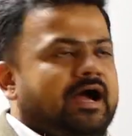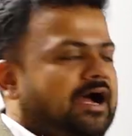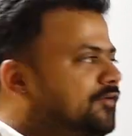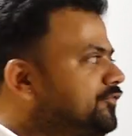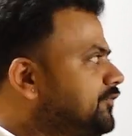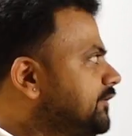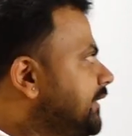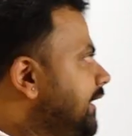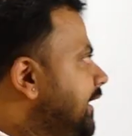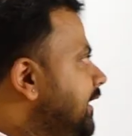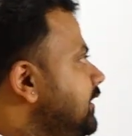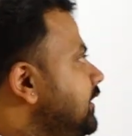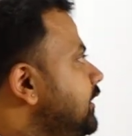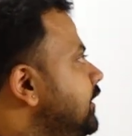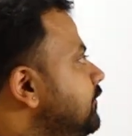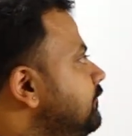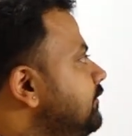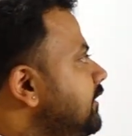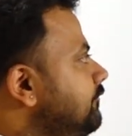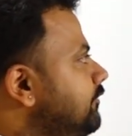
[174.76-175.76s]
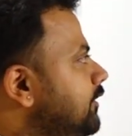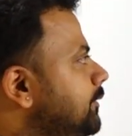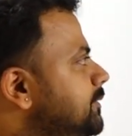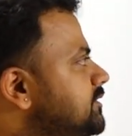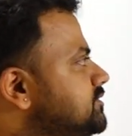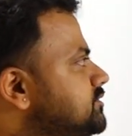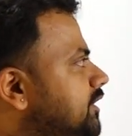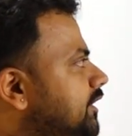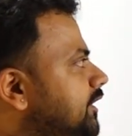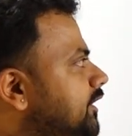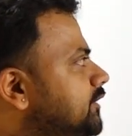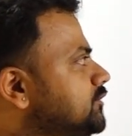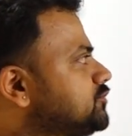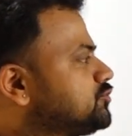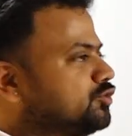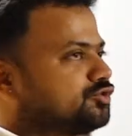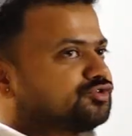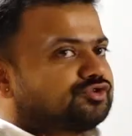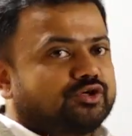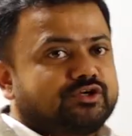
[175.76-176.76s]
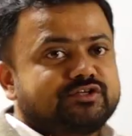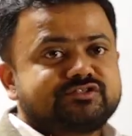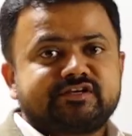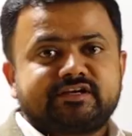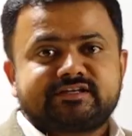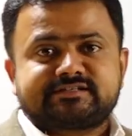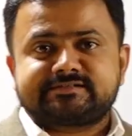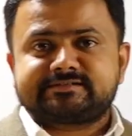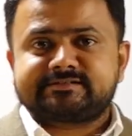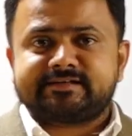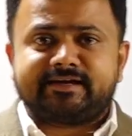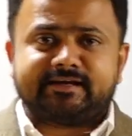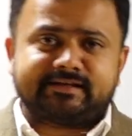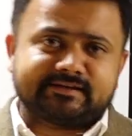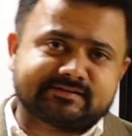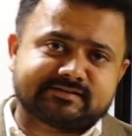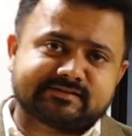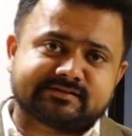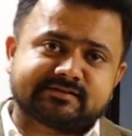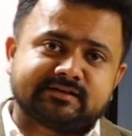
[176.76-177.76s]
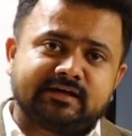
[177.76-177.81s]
After that, we will be studying sociology as a science.